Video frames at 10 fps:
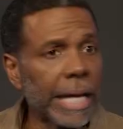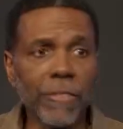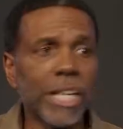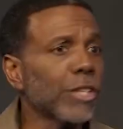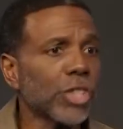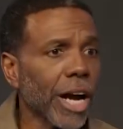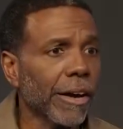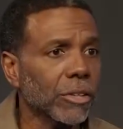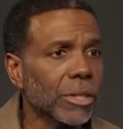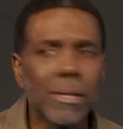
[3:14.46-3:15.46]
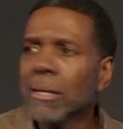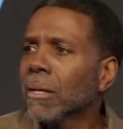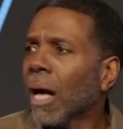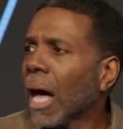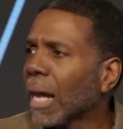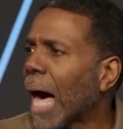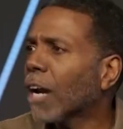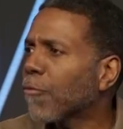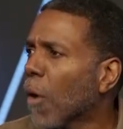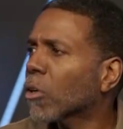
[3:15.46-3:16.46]
even in church, a lot
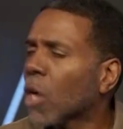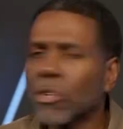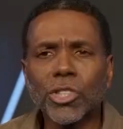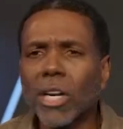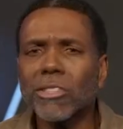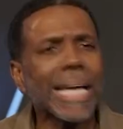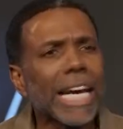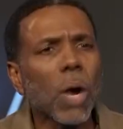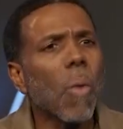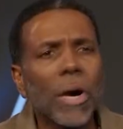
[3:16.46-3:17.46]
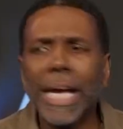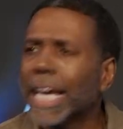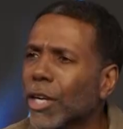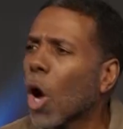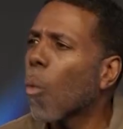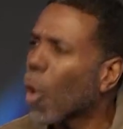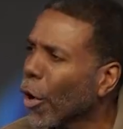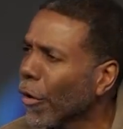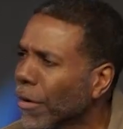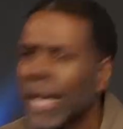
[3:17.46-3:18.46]
of folk go to church, they don't want to hear no
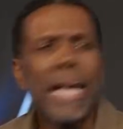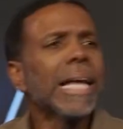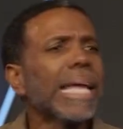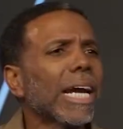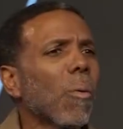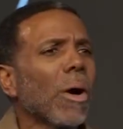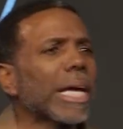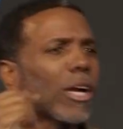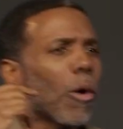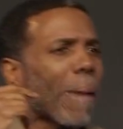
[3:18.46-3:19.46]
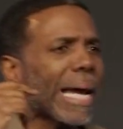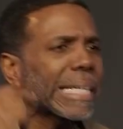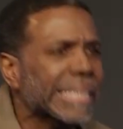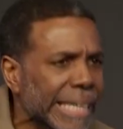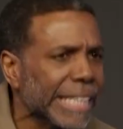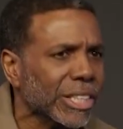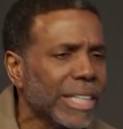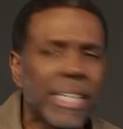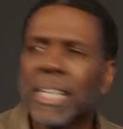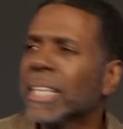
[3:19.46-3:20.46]
Word. They don't want to hear nobody
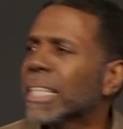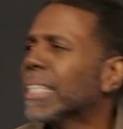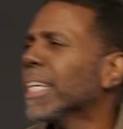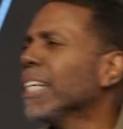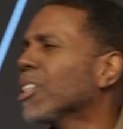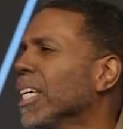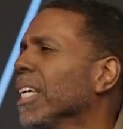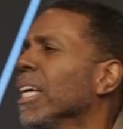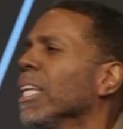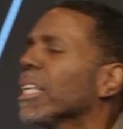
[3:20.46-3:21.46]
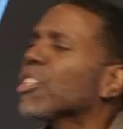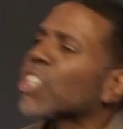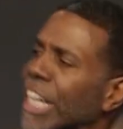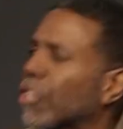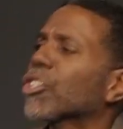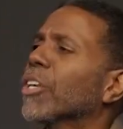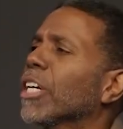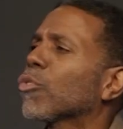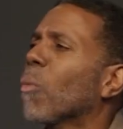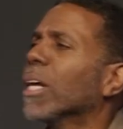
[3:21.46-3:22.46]
teaching. The teacher
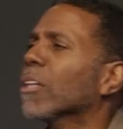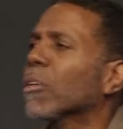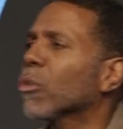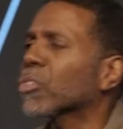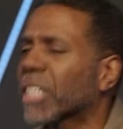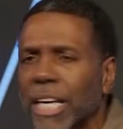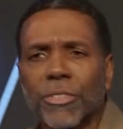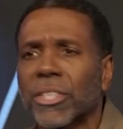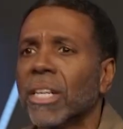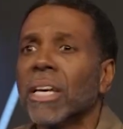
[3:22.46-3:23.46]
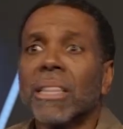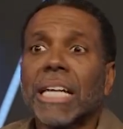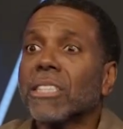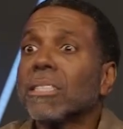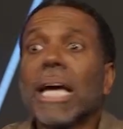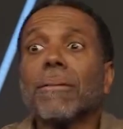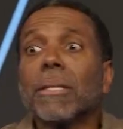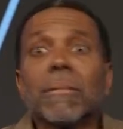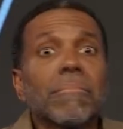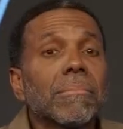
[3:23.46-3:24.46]
is one of those gifts that
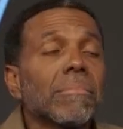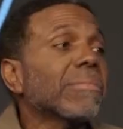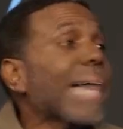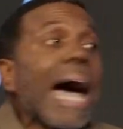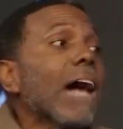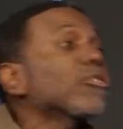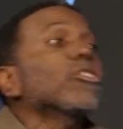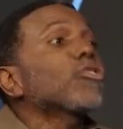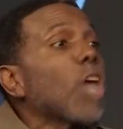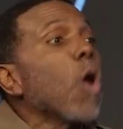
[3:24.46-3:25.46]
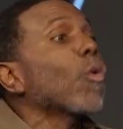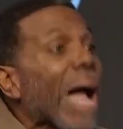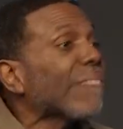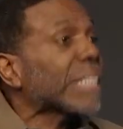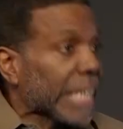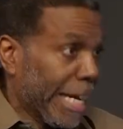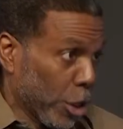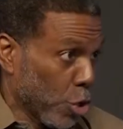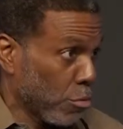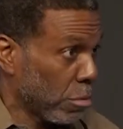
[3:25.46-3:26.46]
thousands don't gravitate
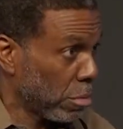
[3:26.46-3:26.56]
to.